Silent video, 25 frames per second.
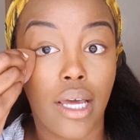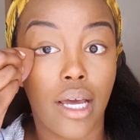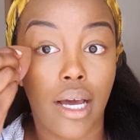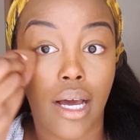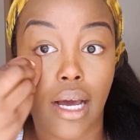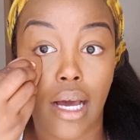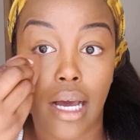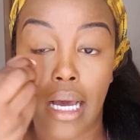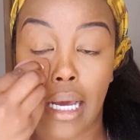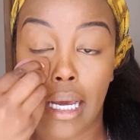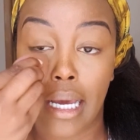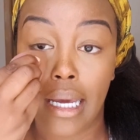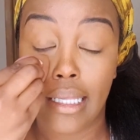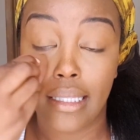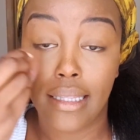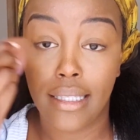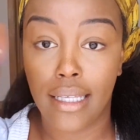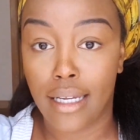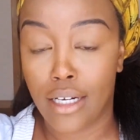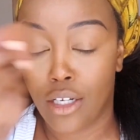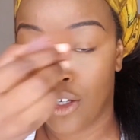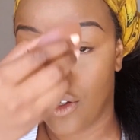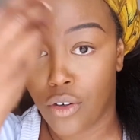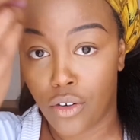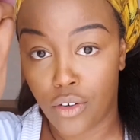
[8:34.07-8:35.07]
and
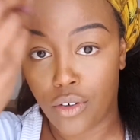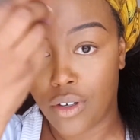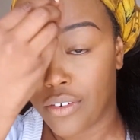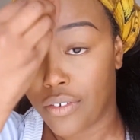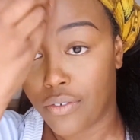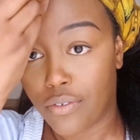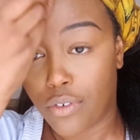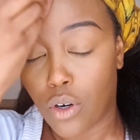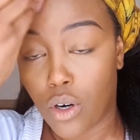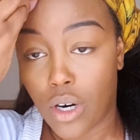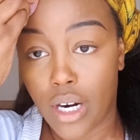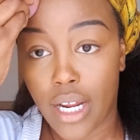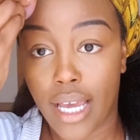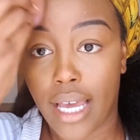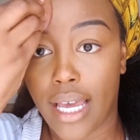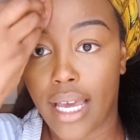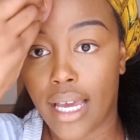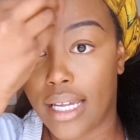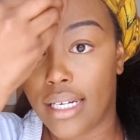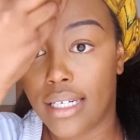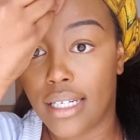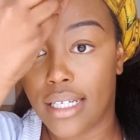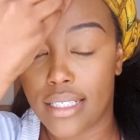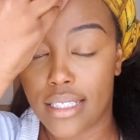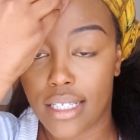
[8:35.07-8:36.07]
then your
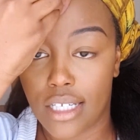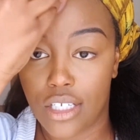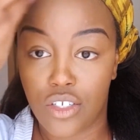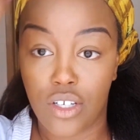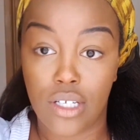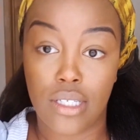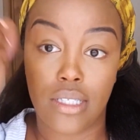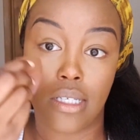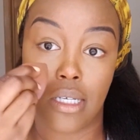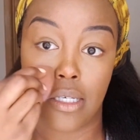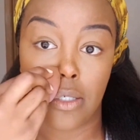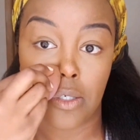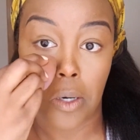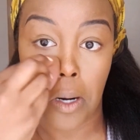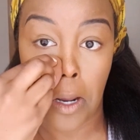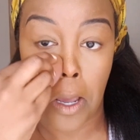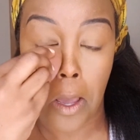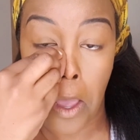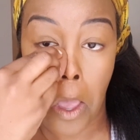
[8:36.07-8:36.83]
forehead, etc, etc.